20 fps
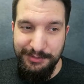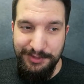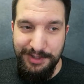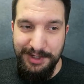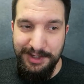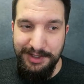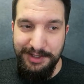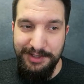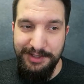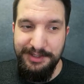
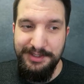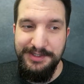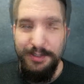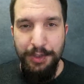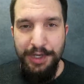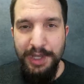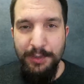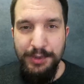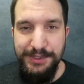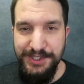rise.
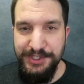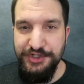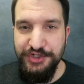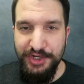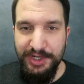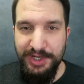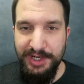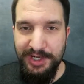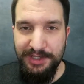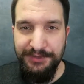When I was a
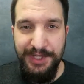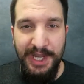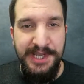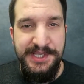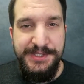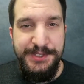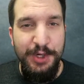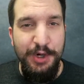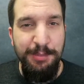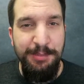child, I
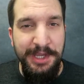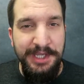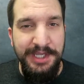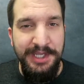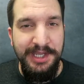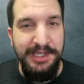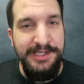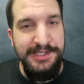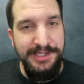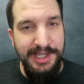saw
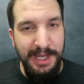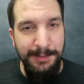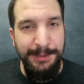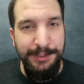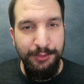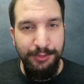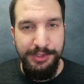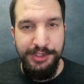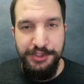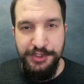many
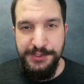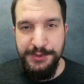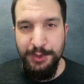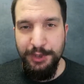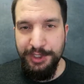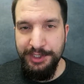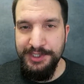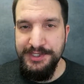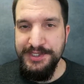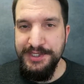Islamic religious
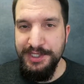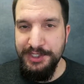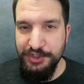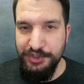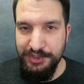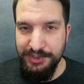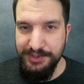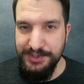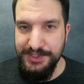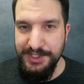
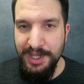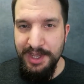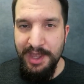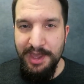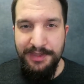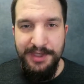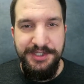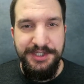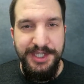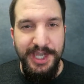organizations
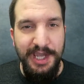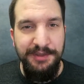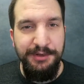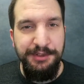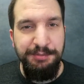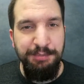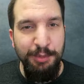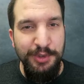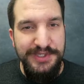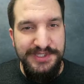that
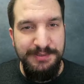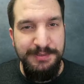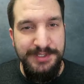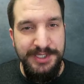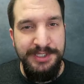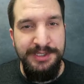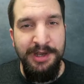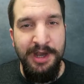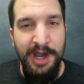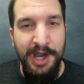gathered Muslims
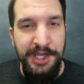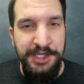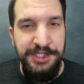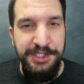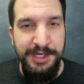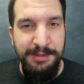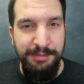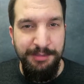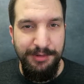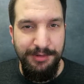in high
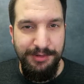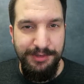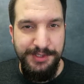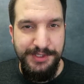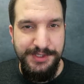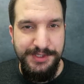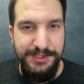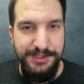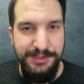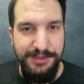
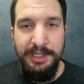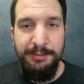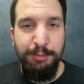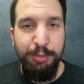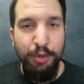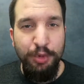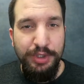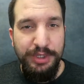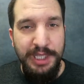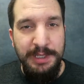numbers and
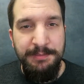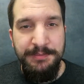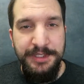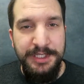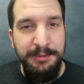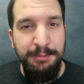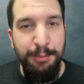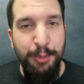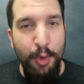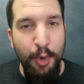proclaimed
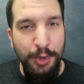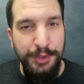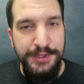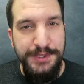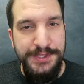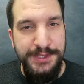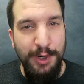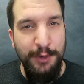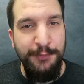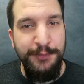the
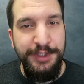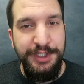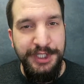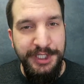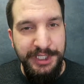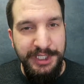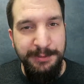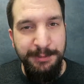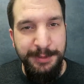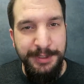importance of
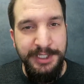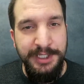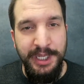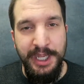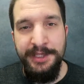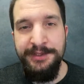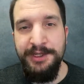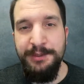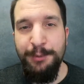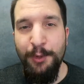keeping
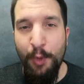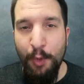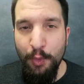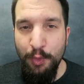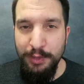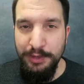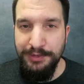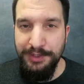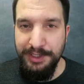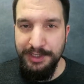and
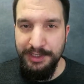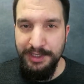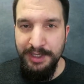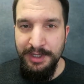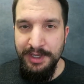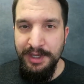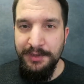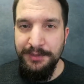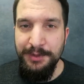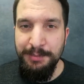upholding
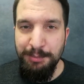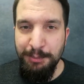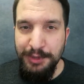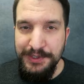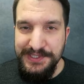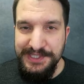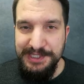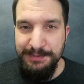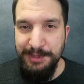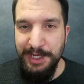the
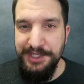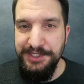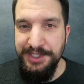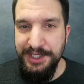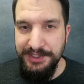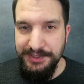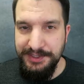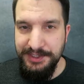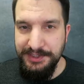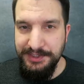Muslim
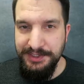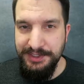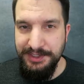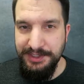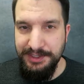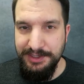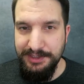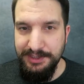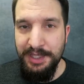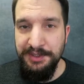
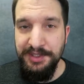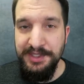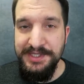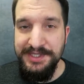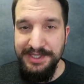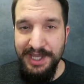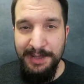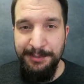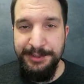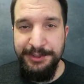identity and
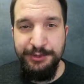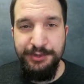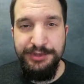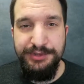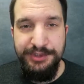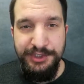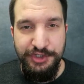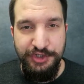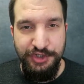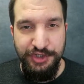Islamic
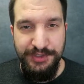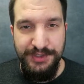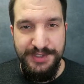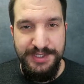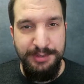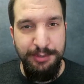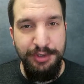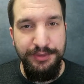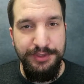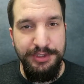
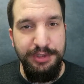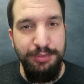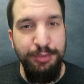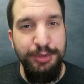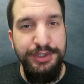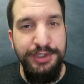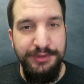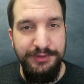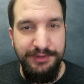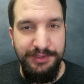traditions among the
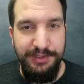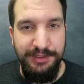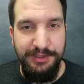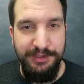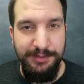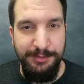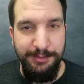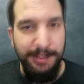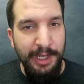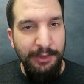
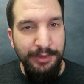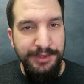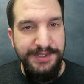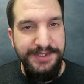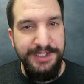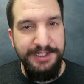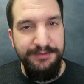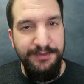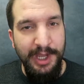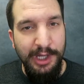community.
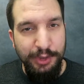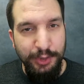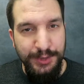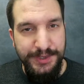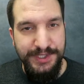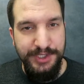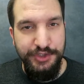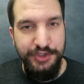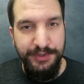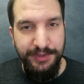Parents that value
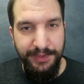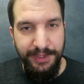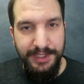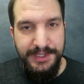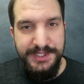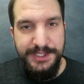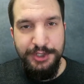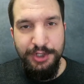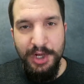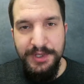such
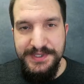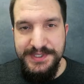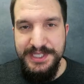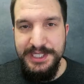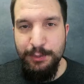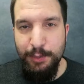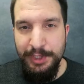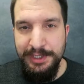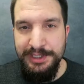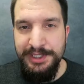things
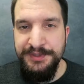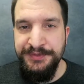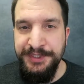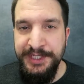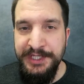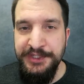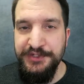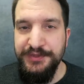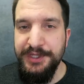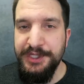consequently
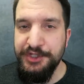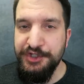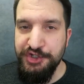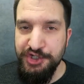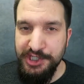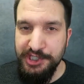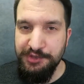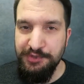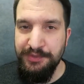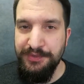teach their
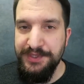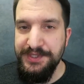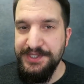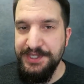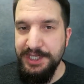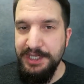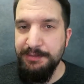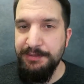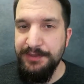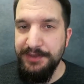children the
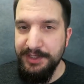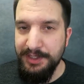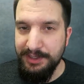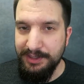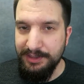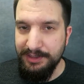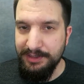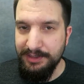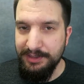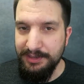same
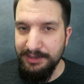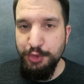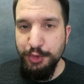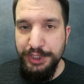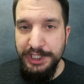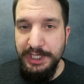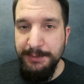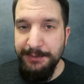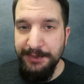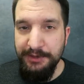thing. To
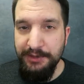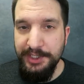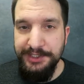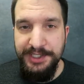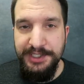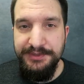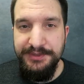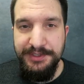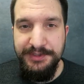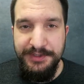keep their
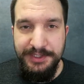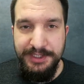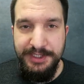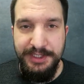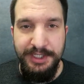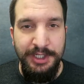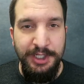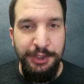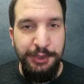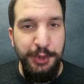
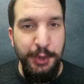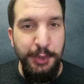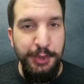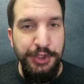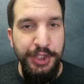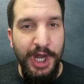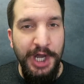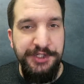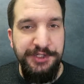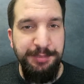identity, to
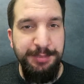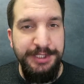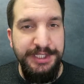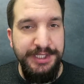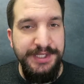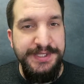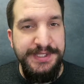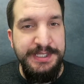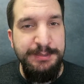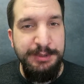not be
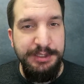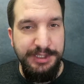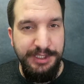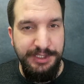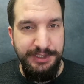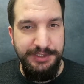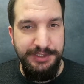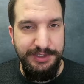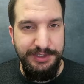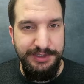
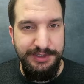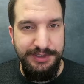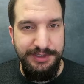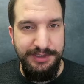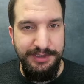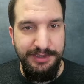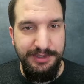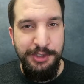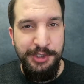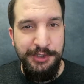assimilated,
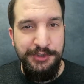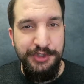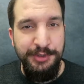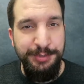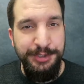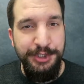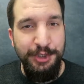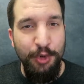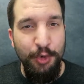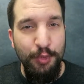not to
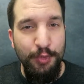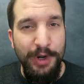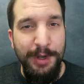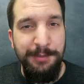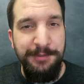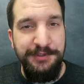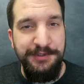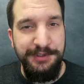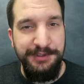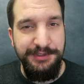be
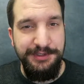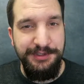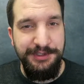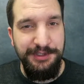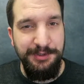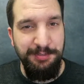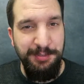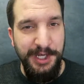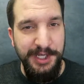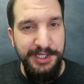corrupted
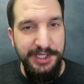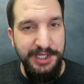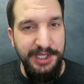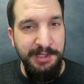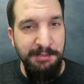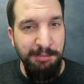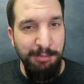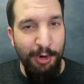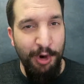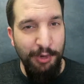by
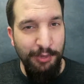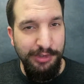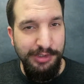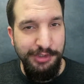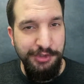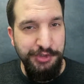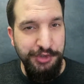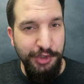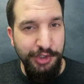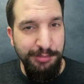
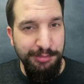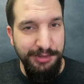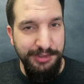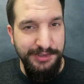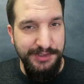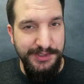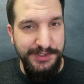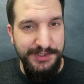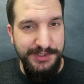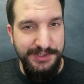immoral
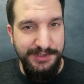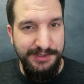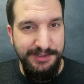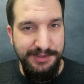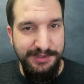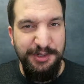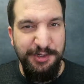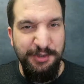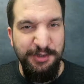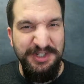Germans,
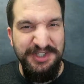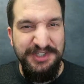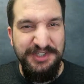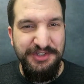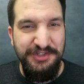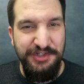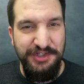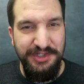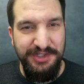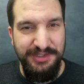
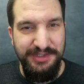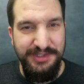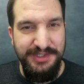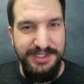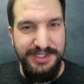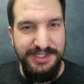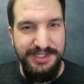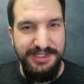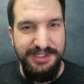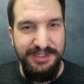
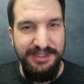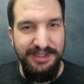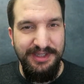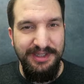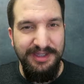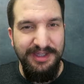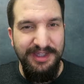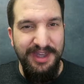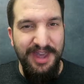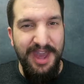Christians,
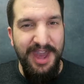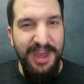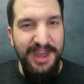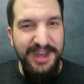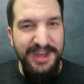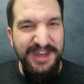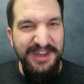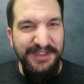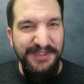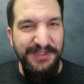
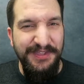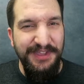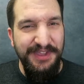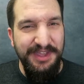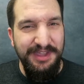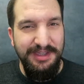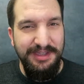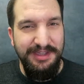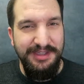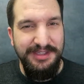
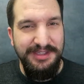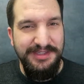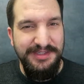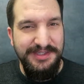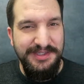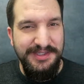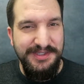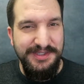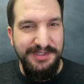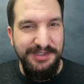
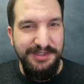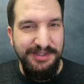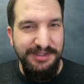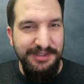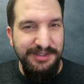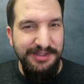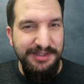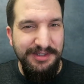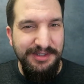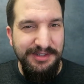atheists.
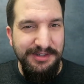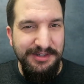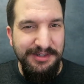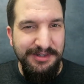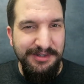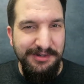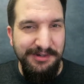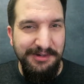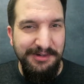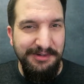
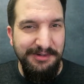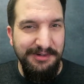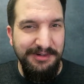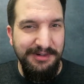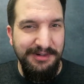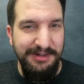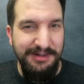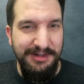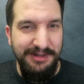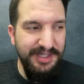Ew.
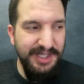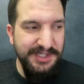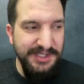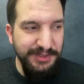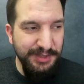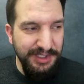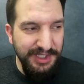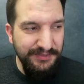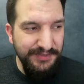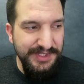
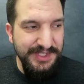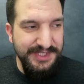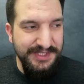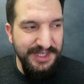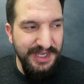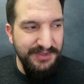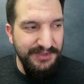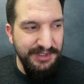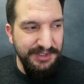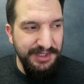Let's not even
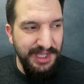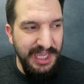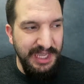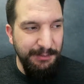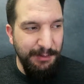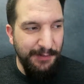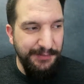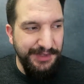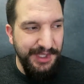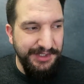say the
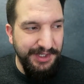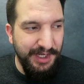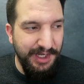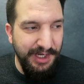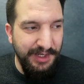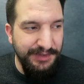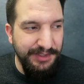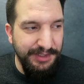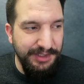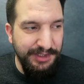name of that
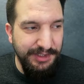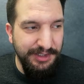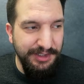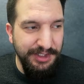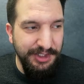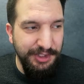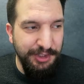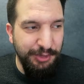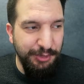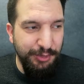other
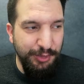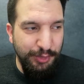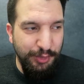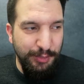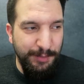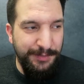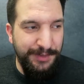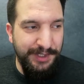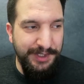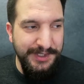
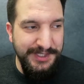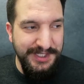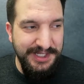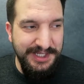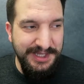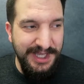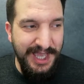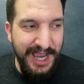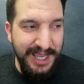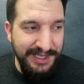group that is
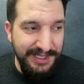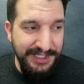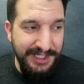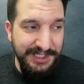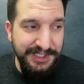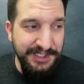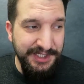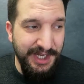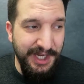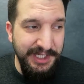gladly
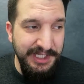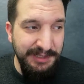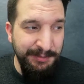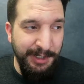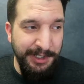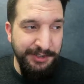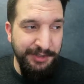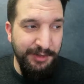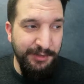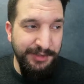a tiny
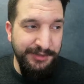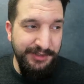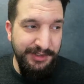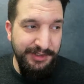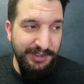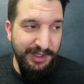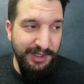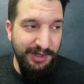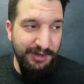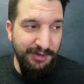
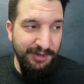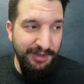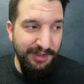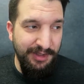minority now.